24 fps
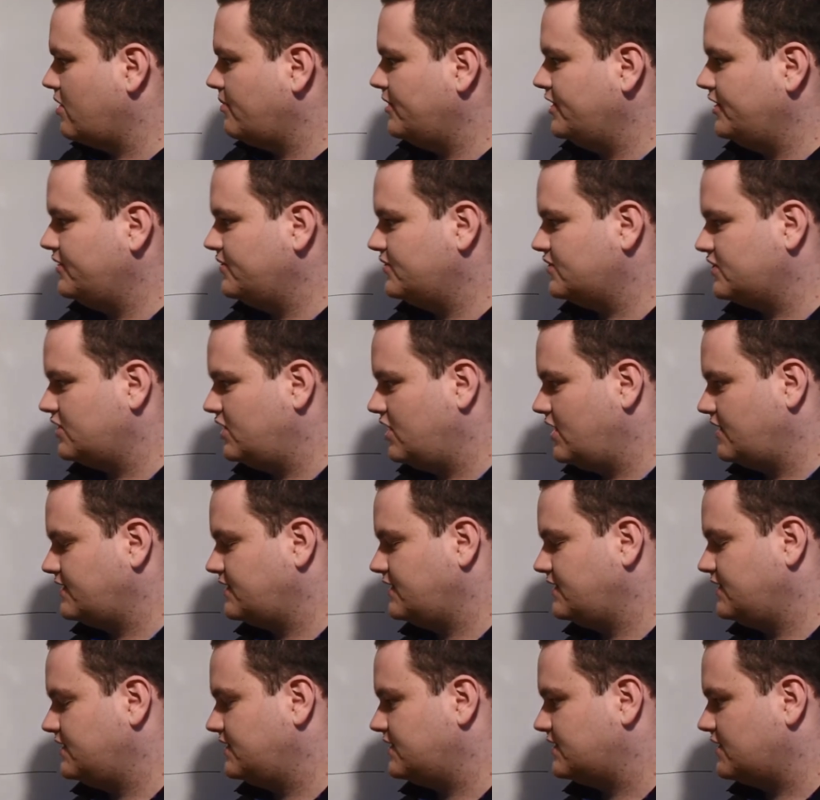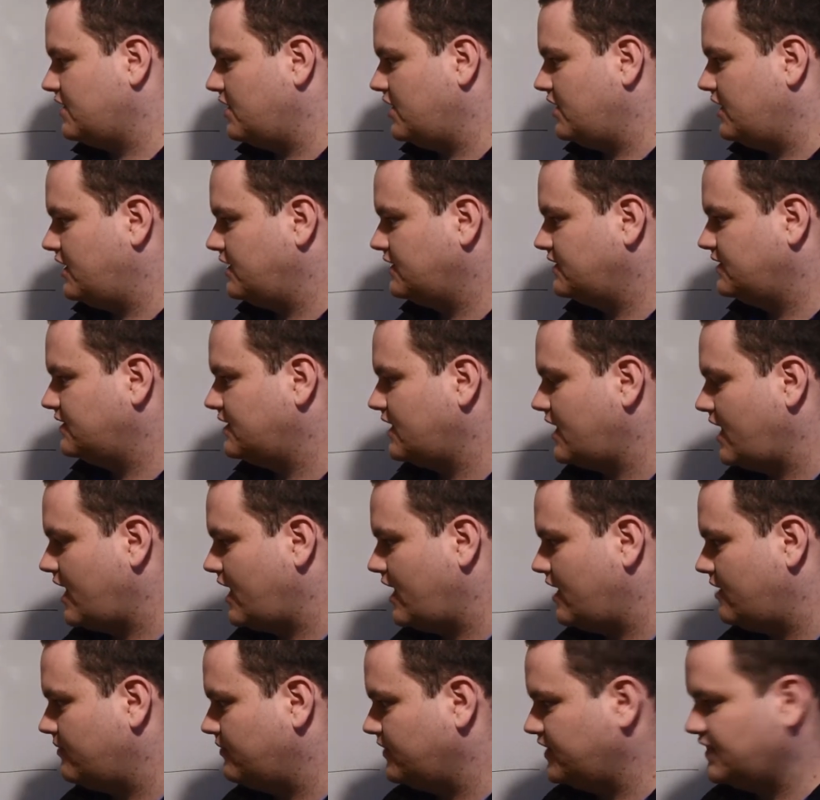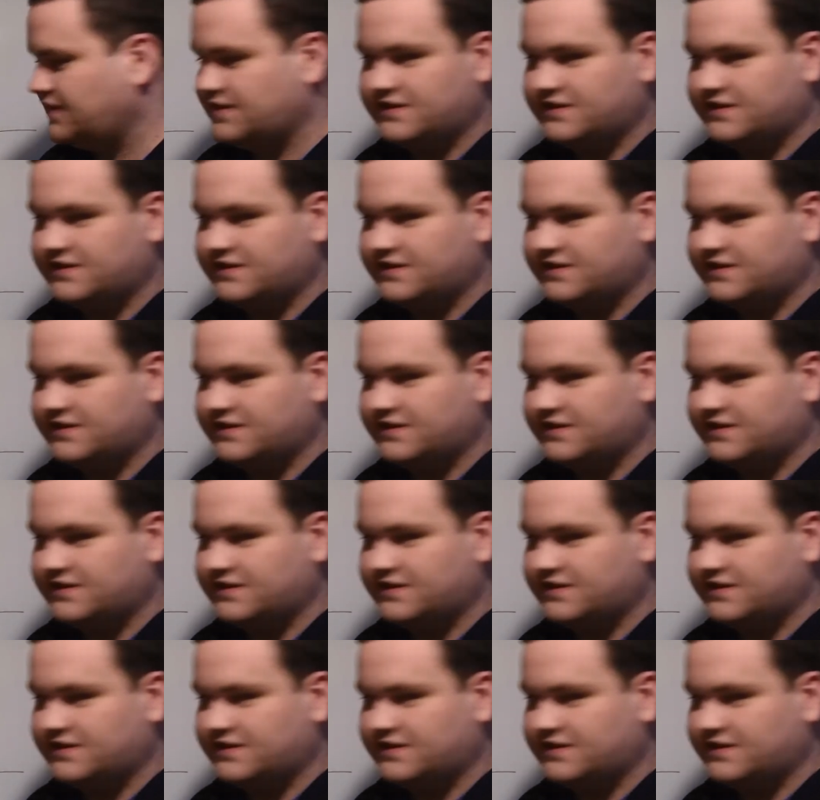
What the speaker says: a normal user logs into Skynet,